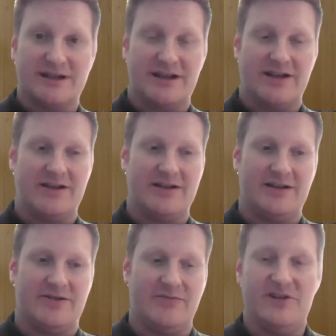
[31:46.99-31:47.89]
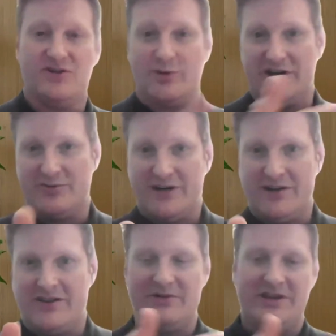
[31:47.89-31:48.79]
It'll be a
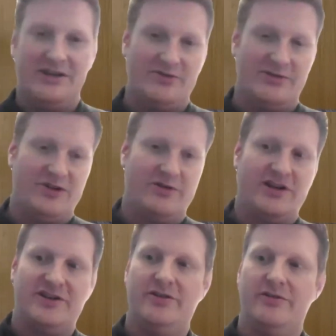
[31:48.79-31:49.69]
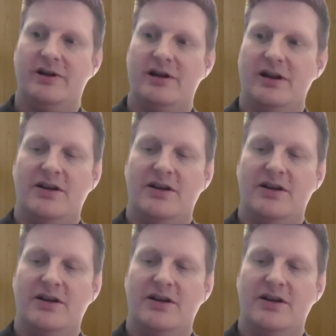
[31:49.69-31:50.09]
2023, 2022.